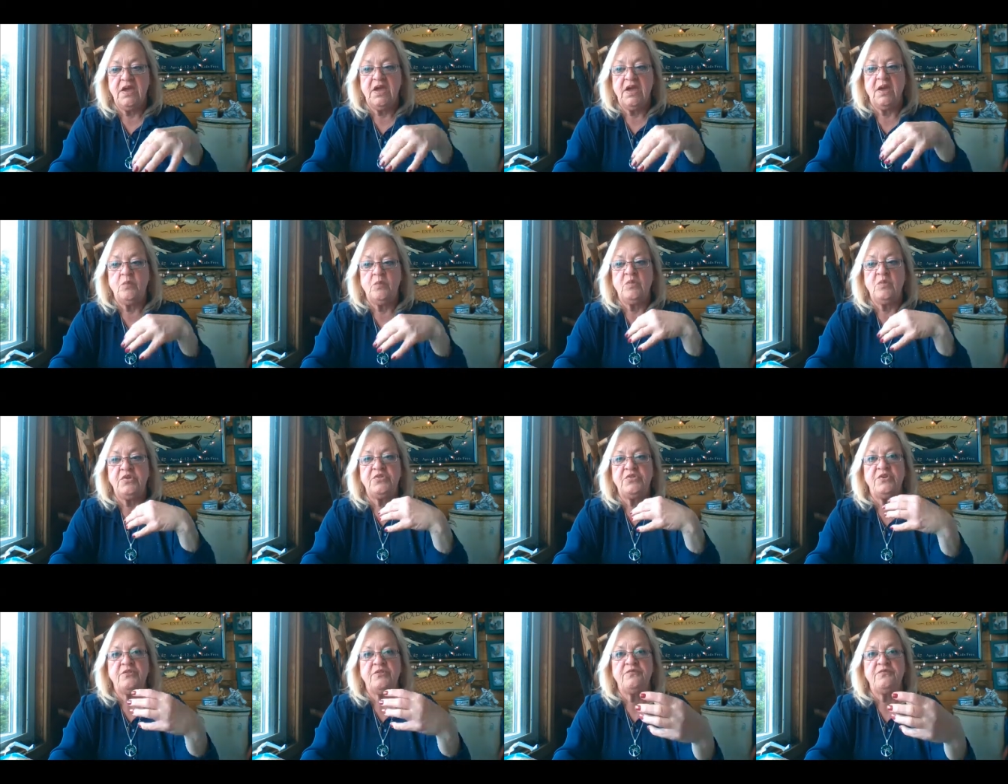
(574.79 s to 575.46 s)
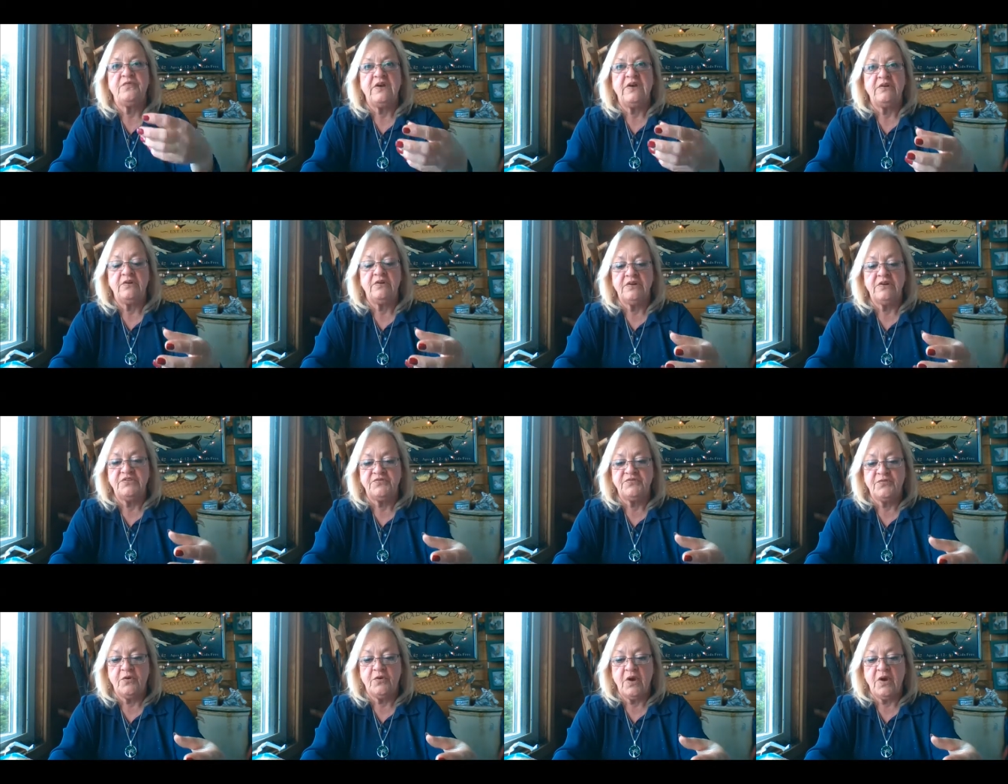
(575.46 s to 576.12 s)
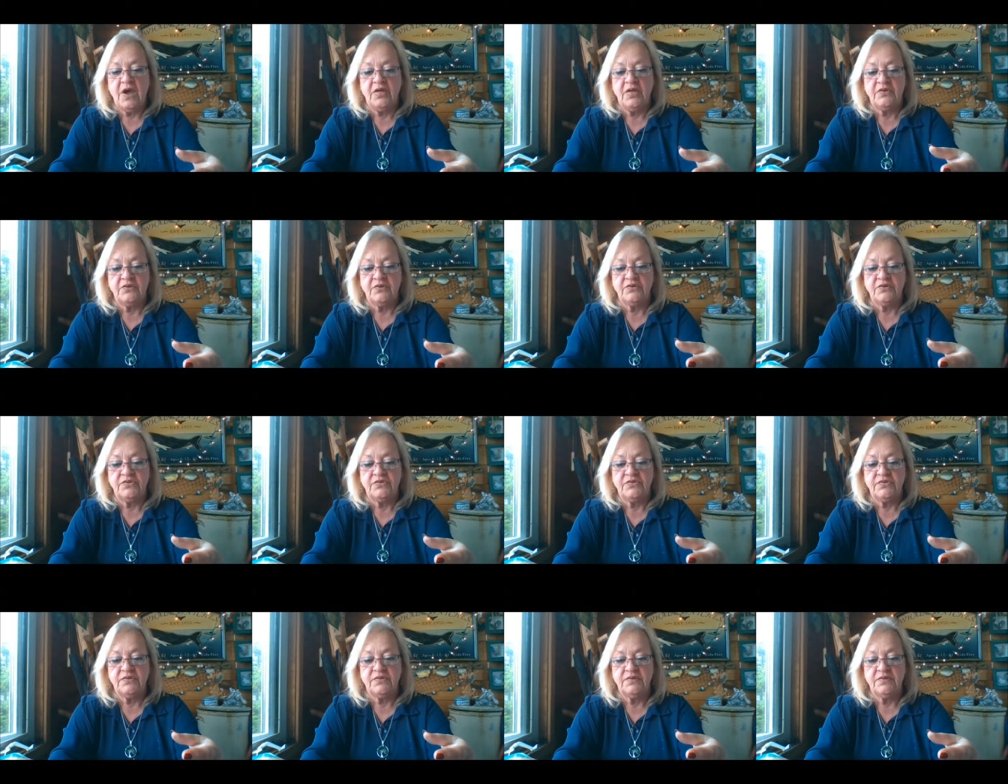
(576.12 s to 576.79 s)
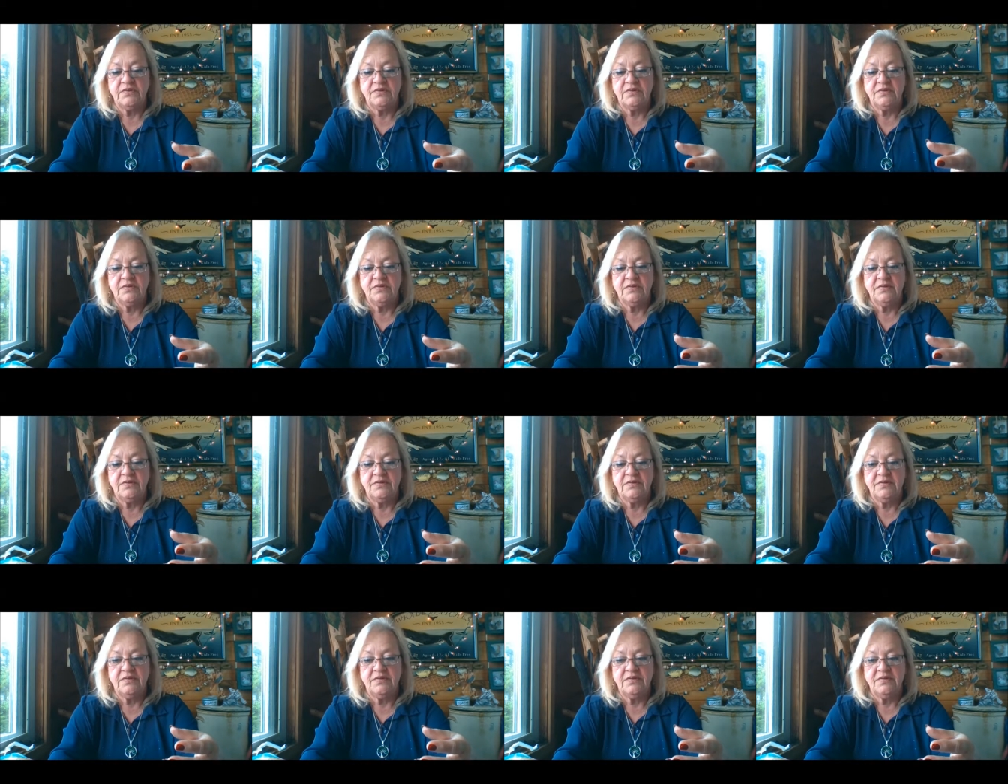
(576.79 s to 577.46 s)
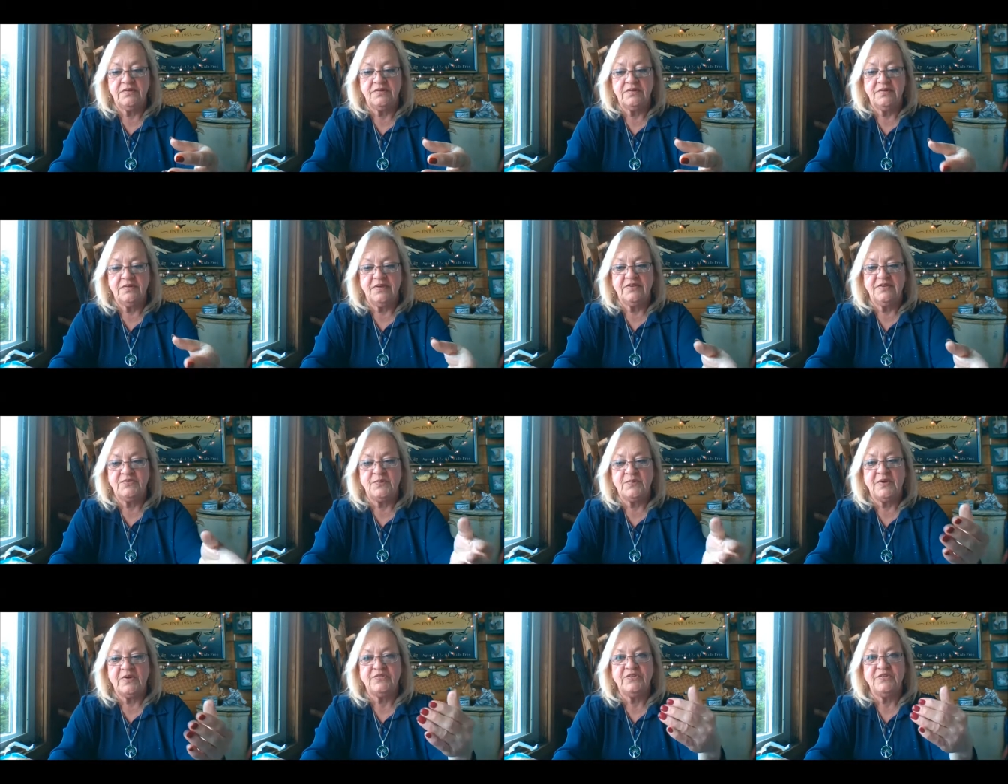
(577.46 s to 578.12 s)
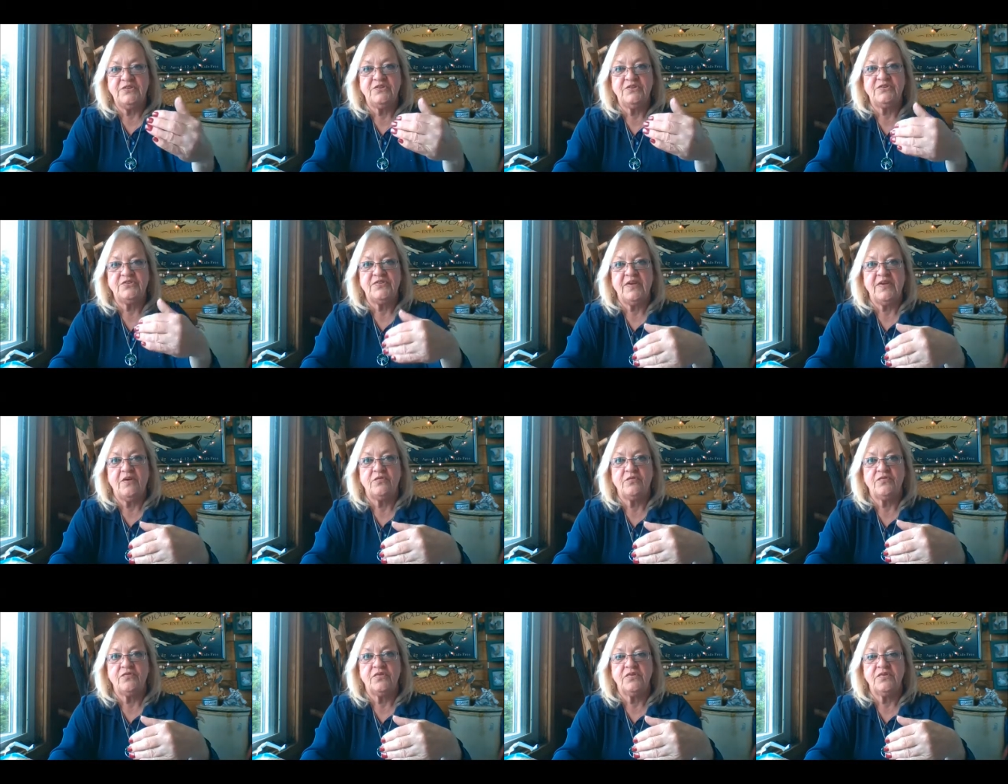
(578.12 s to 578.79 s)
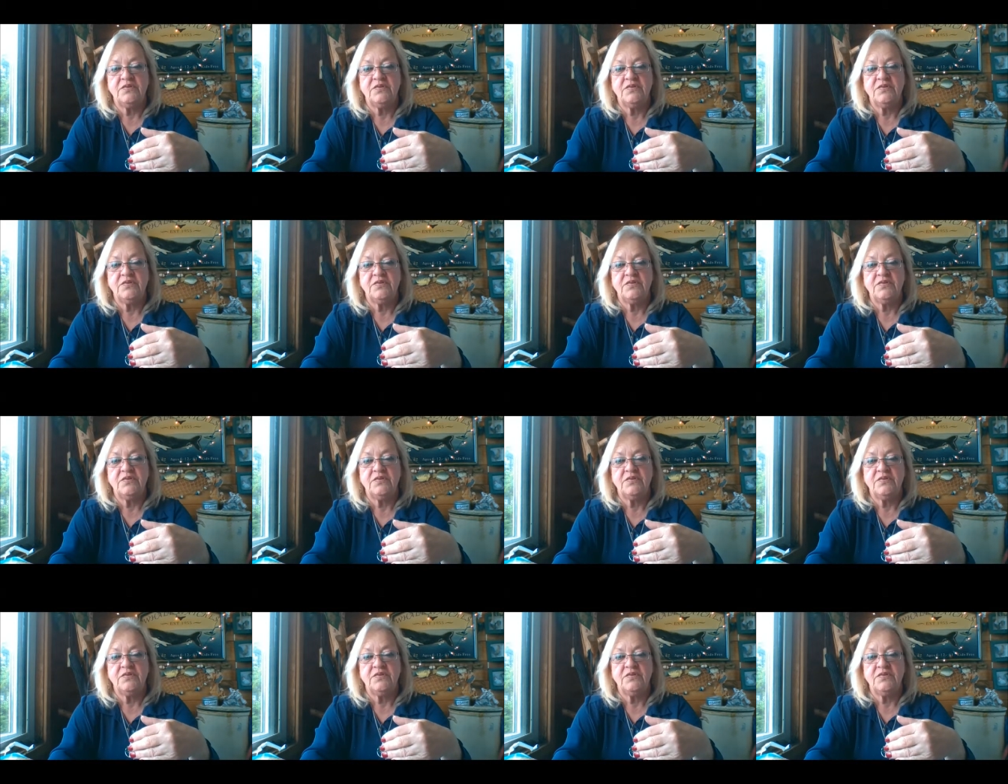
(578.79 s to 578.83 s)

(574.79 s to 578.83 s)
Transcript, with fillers: and with your fairness for others as well to yourself.